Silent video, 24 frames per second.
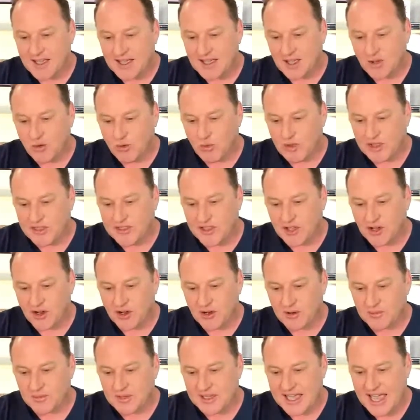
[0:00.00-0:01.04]
with
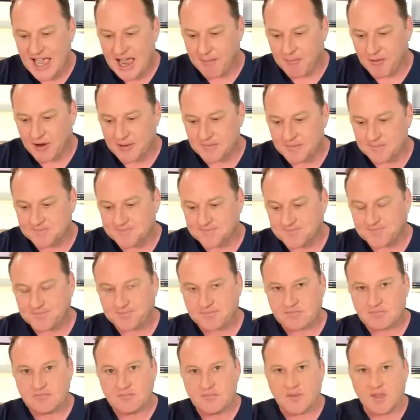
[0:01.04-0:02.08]
your camera,
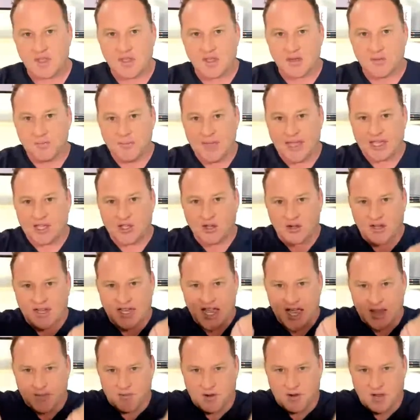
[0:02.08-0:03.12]
make your
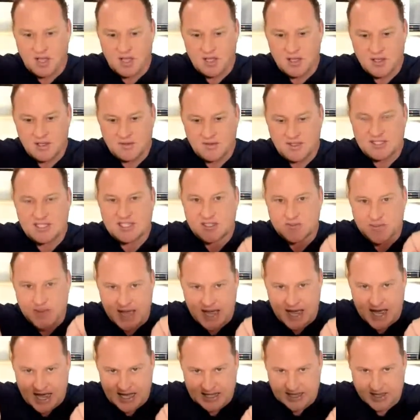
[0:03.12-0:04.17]
camera, this is my
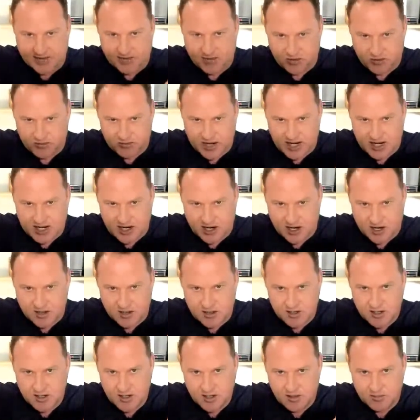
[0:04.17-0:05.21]
eye level right here.
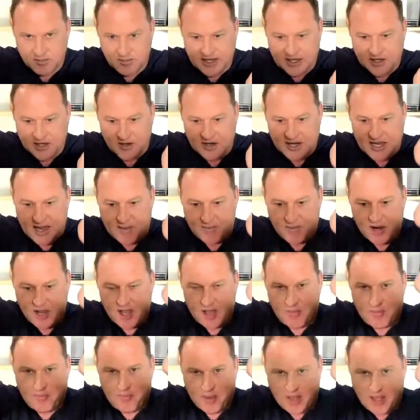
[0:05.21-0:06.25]
Make your camera
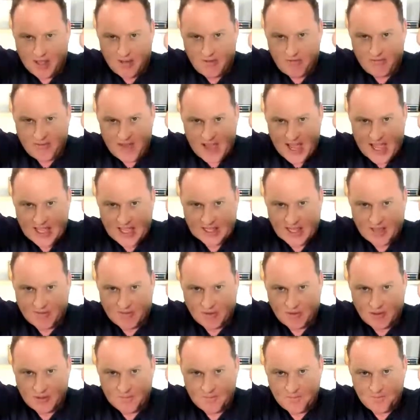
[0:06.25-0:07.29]
above eye
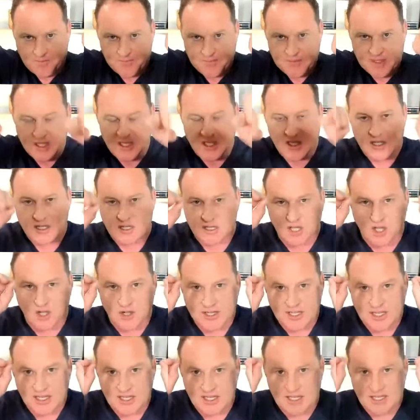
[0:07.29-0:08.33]
level, look
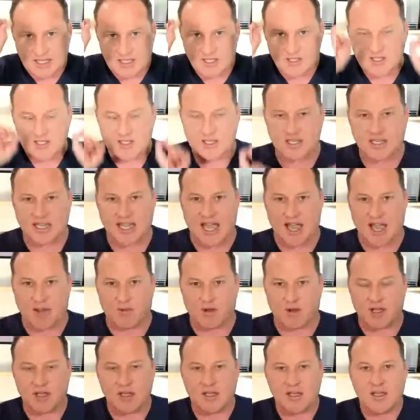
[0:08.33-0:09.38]
into the
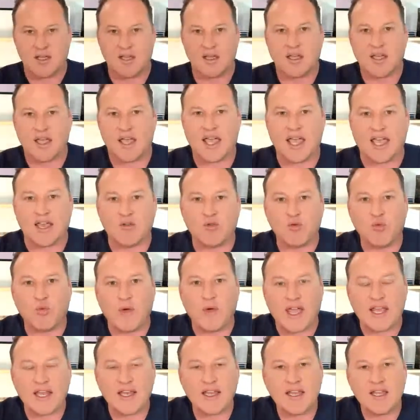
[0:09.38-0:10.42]
camera, and
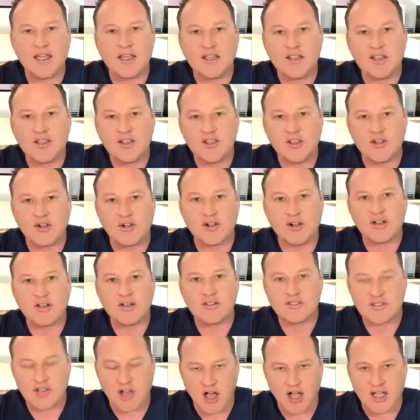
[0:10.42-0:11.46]
when you're
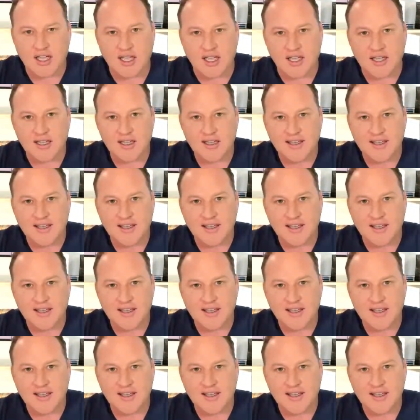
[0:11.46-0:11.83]
talking,